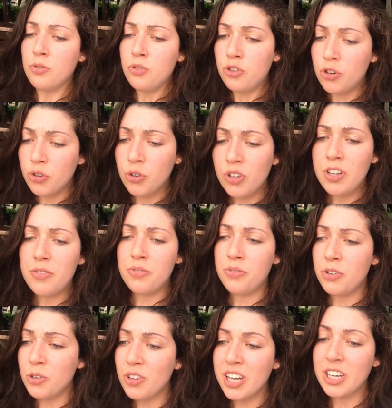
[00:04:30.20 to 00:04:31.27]
Truly
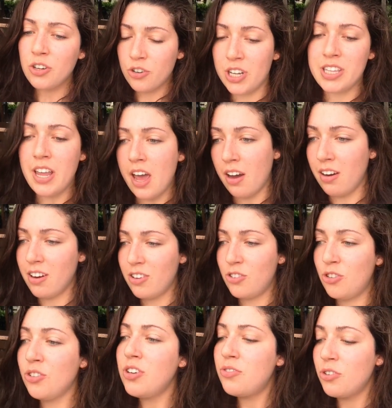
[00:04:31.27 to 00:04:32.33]
feel like you're there,
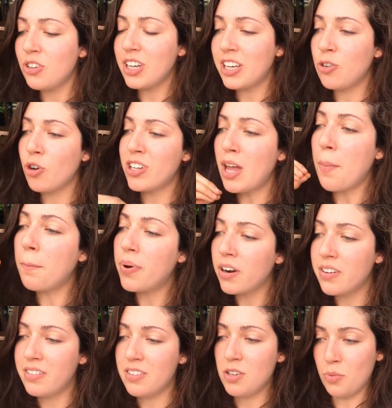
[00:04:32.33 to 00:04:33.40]
truly feel like you're that
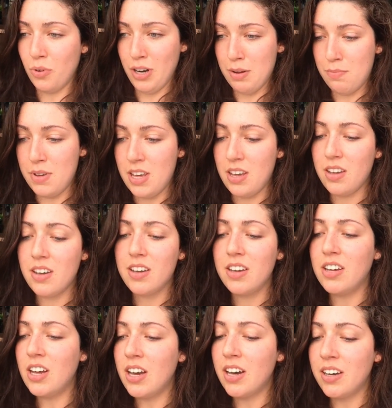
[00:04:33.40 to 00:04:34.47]
person you want to be,
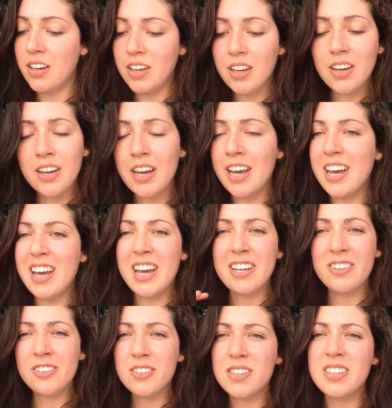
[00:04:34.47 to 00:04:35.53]

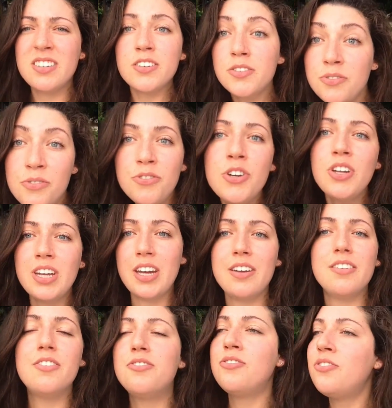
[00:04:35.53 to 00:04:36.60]
and just feel it,
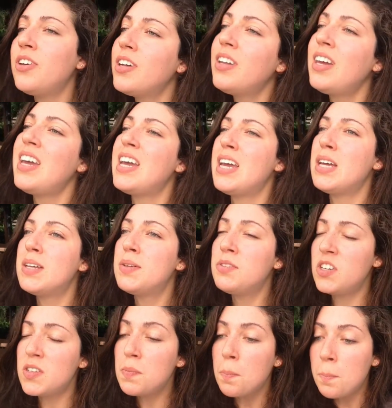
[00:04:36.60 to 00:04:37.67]

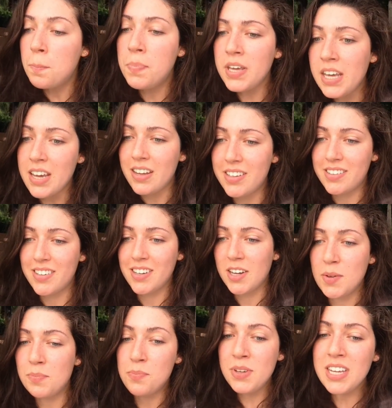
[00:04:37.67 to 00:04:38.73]
just be it,
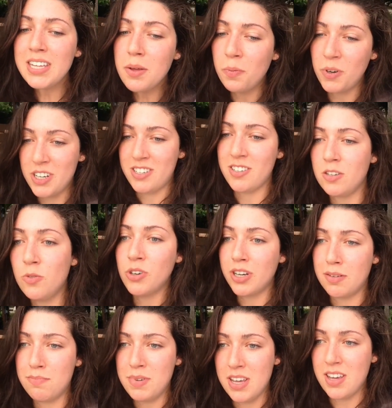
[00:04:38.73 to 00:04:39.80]
be the person you want
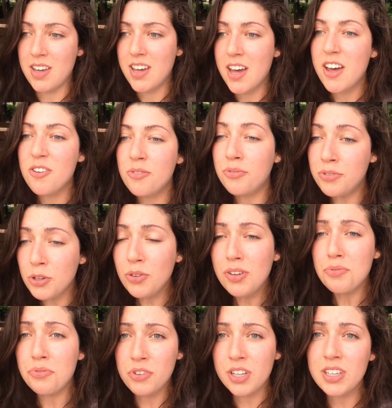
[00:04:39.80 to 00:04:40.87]
to be, feel the
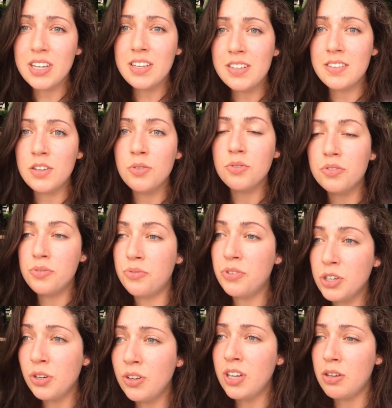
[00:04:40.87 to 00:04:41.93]
feelings you would
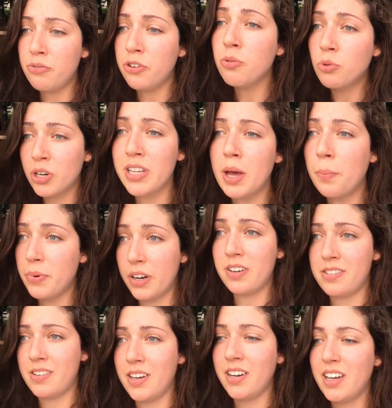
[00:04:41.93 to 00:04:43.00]
feel if you were that
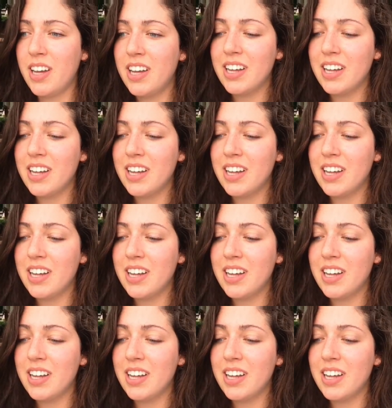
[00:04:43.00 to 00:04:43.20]
person,